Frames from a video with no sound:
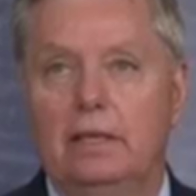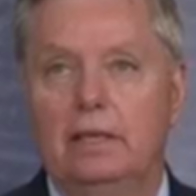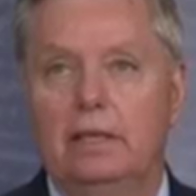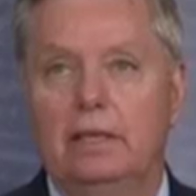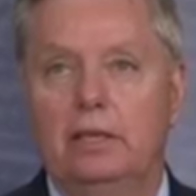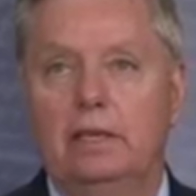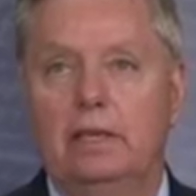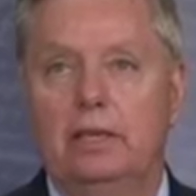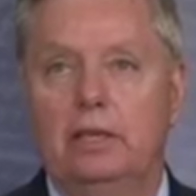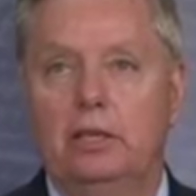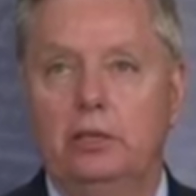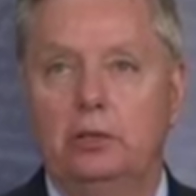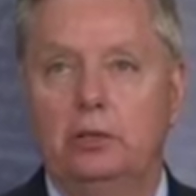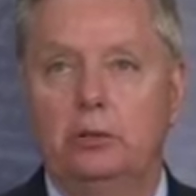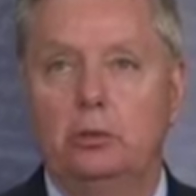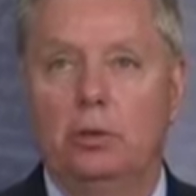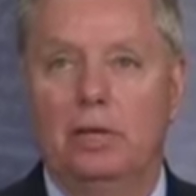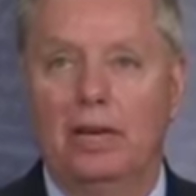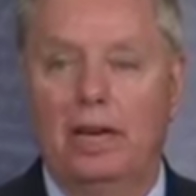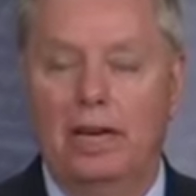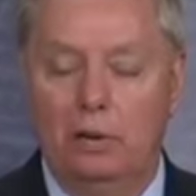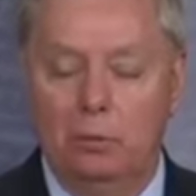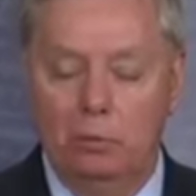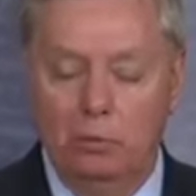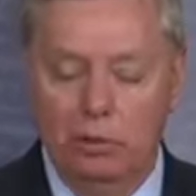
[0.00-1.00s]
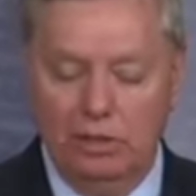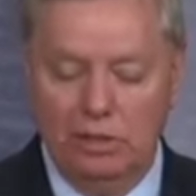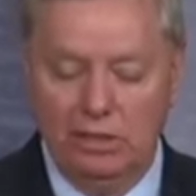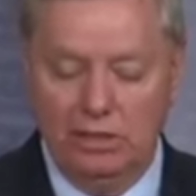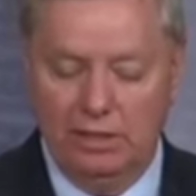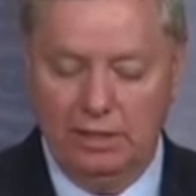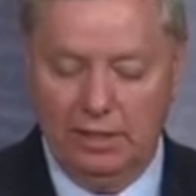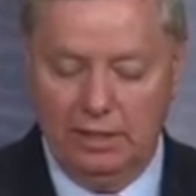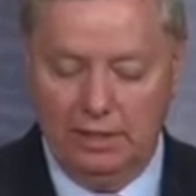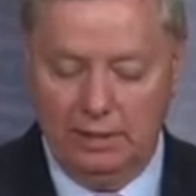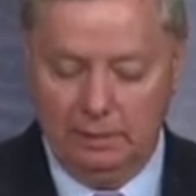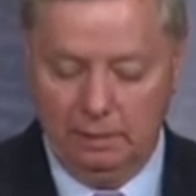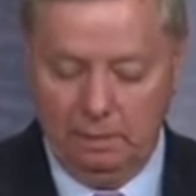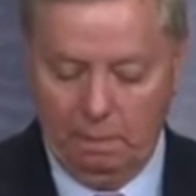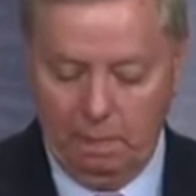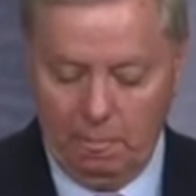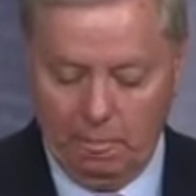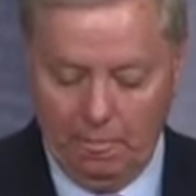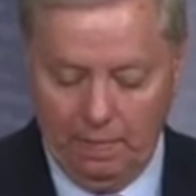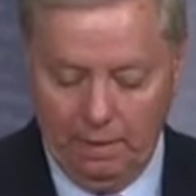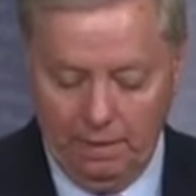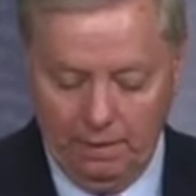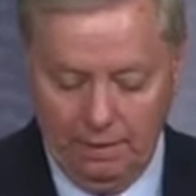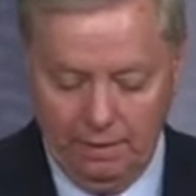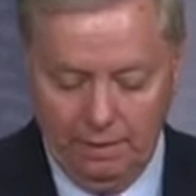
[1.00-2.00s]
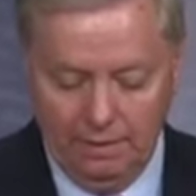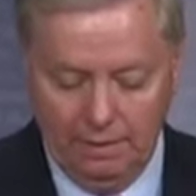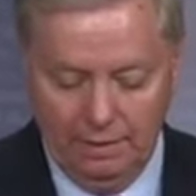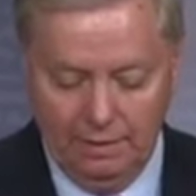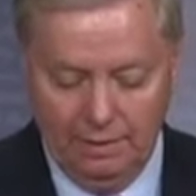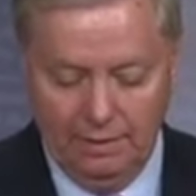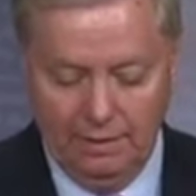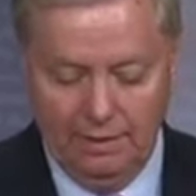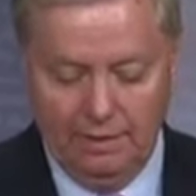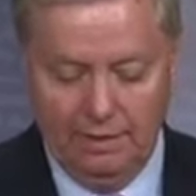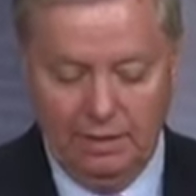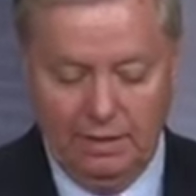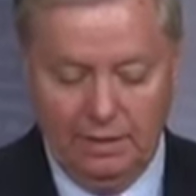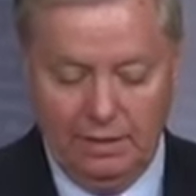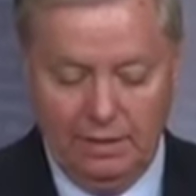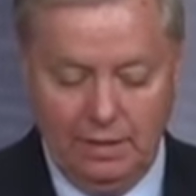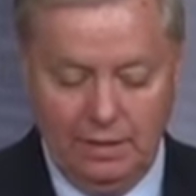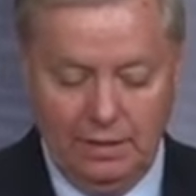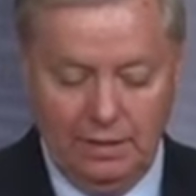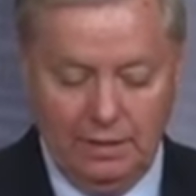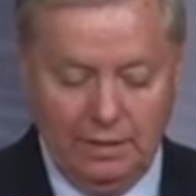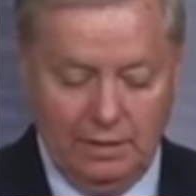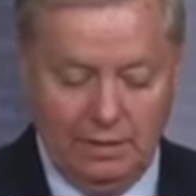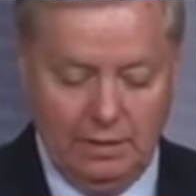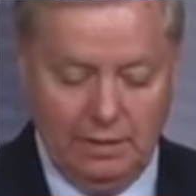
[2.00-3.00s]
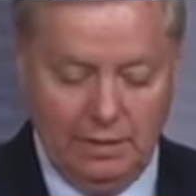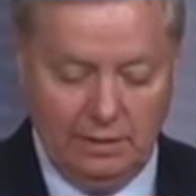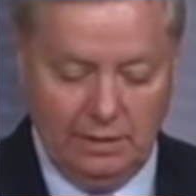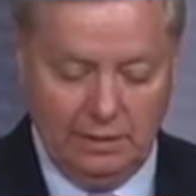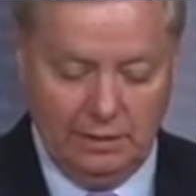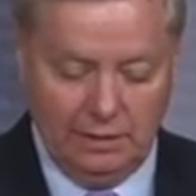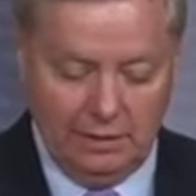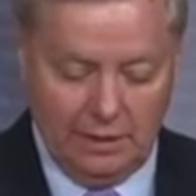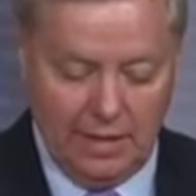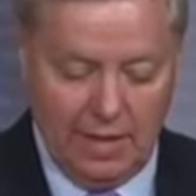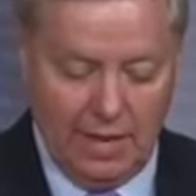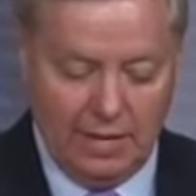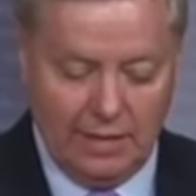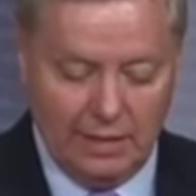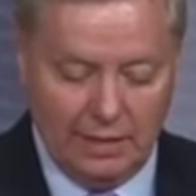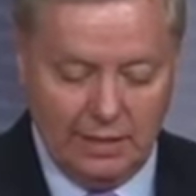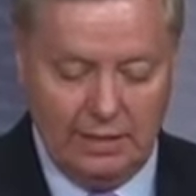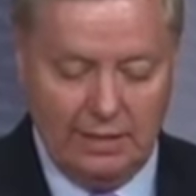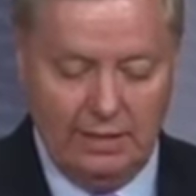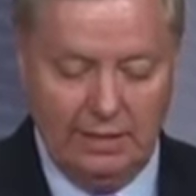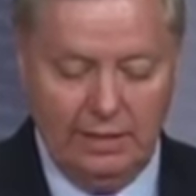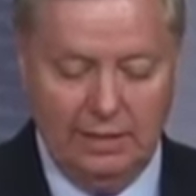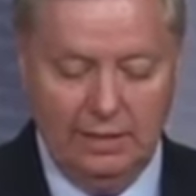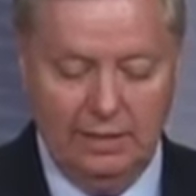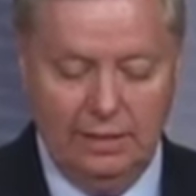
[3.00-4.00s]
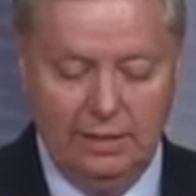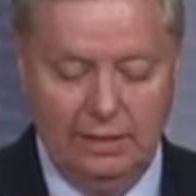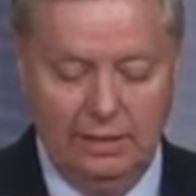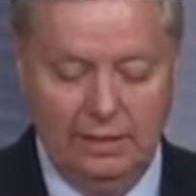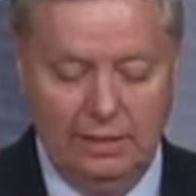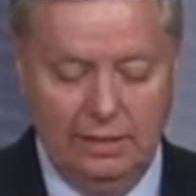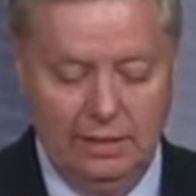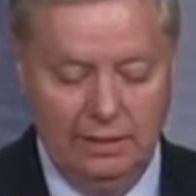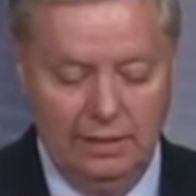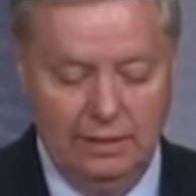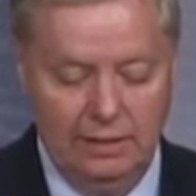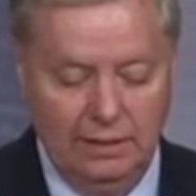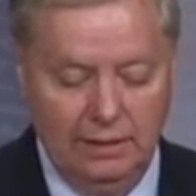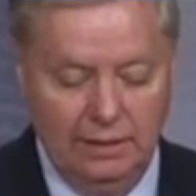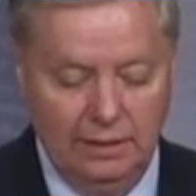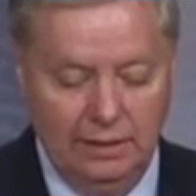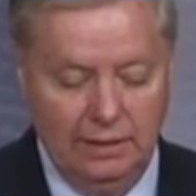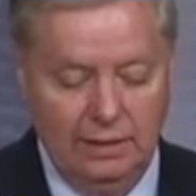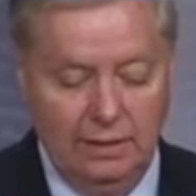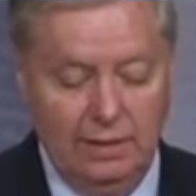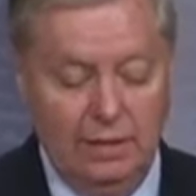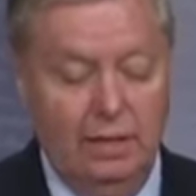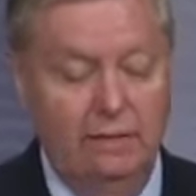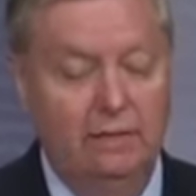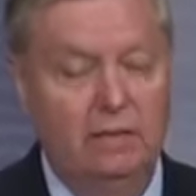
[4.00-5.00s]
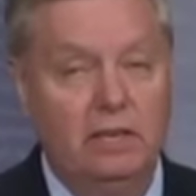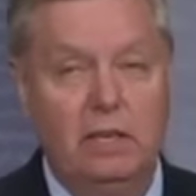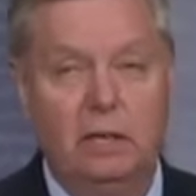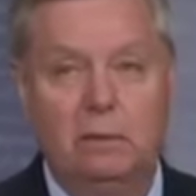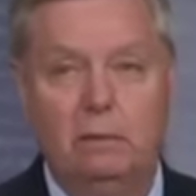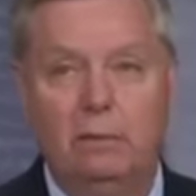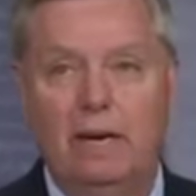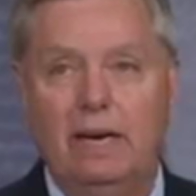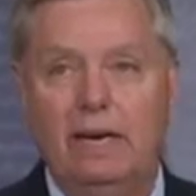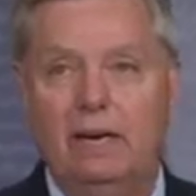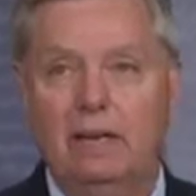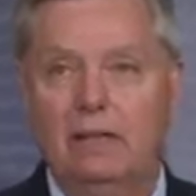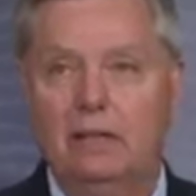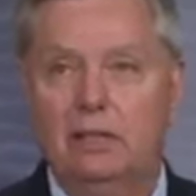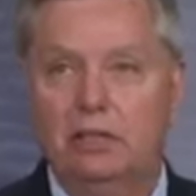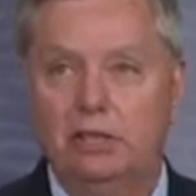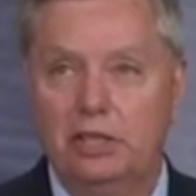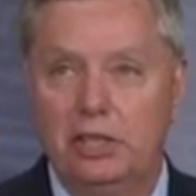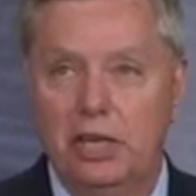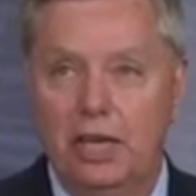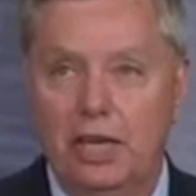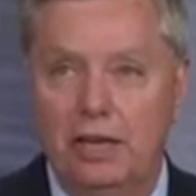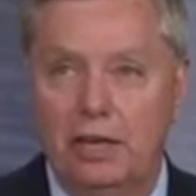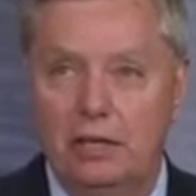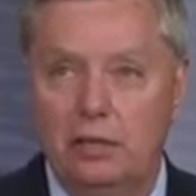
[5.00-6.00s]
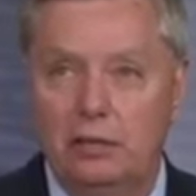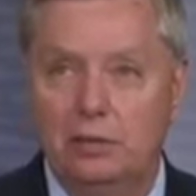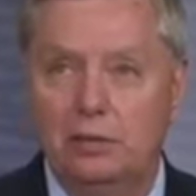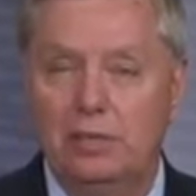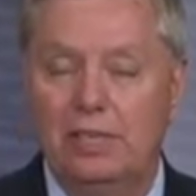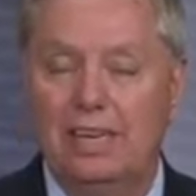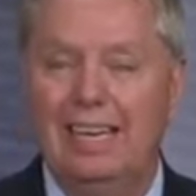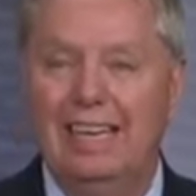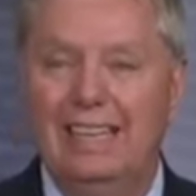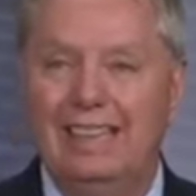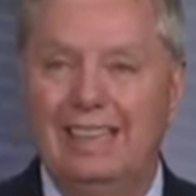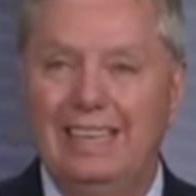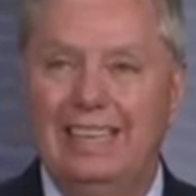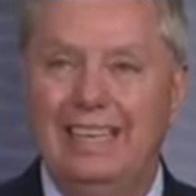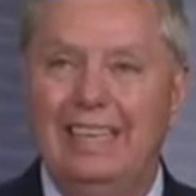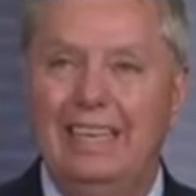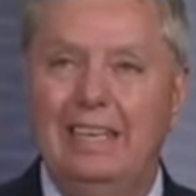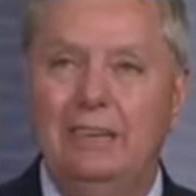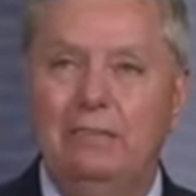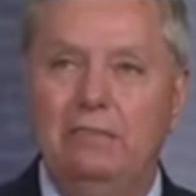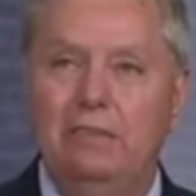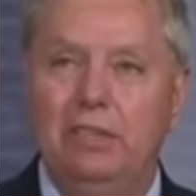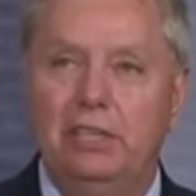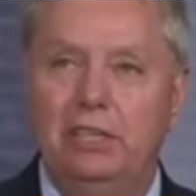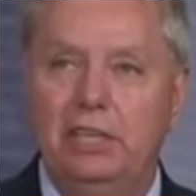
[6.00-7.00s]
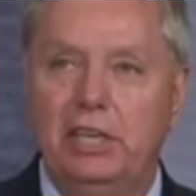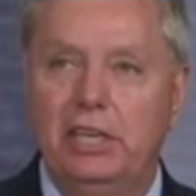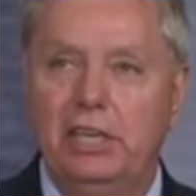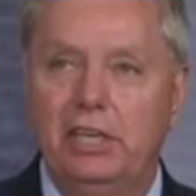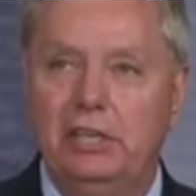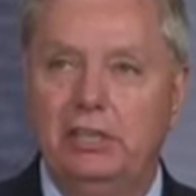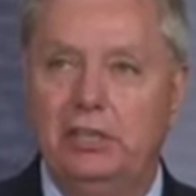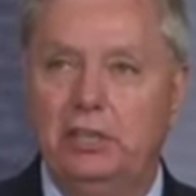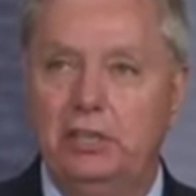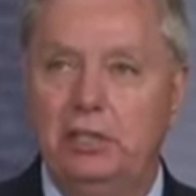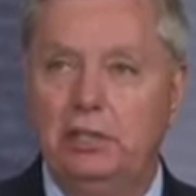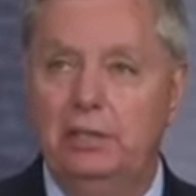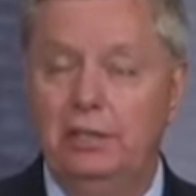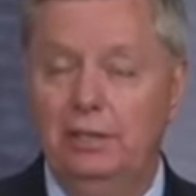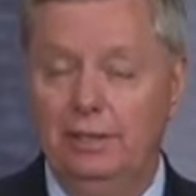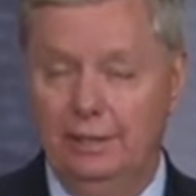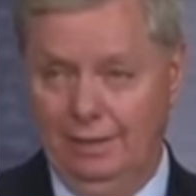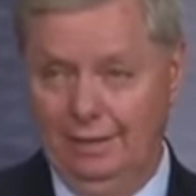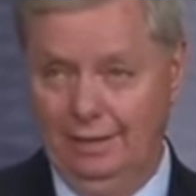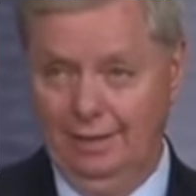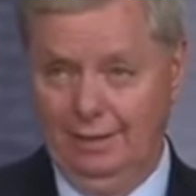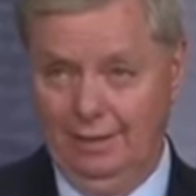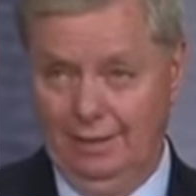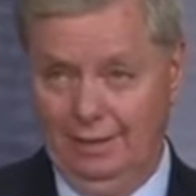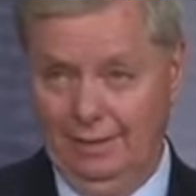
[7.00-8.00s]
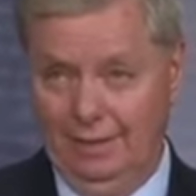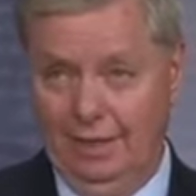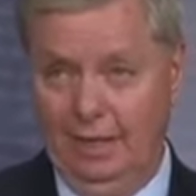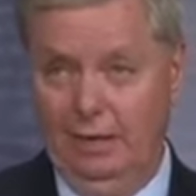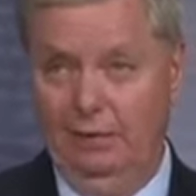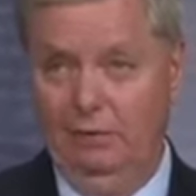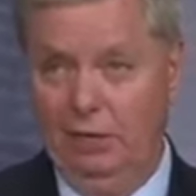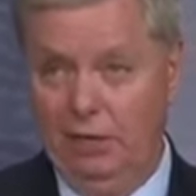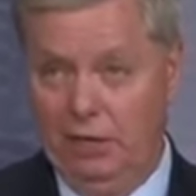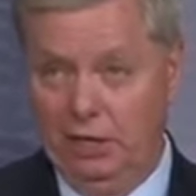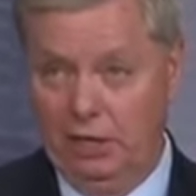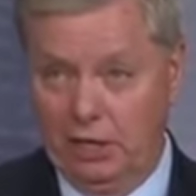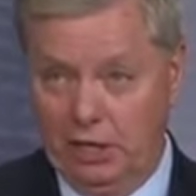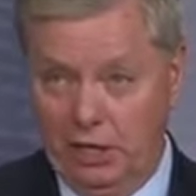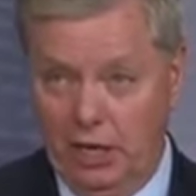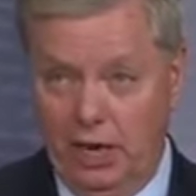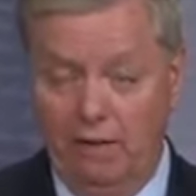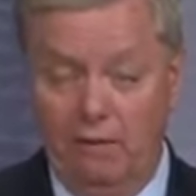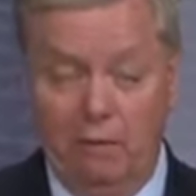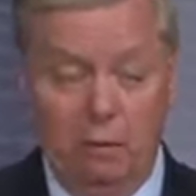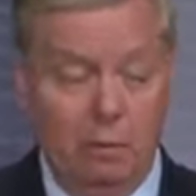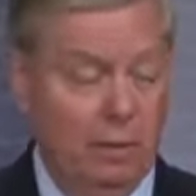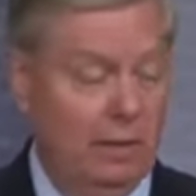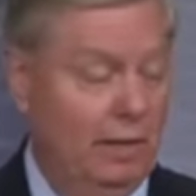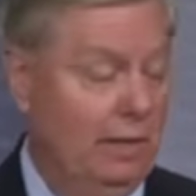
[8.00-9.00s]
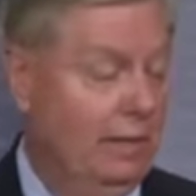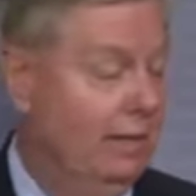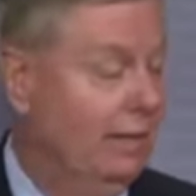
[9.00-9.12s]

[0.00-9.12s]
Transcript: Here's what I would say. These DACA kids have come out of the shadows at the invitation of their government.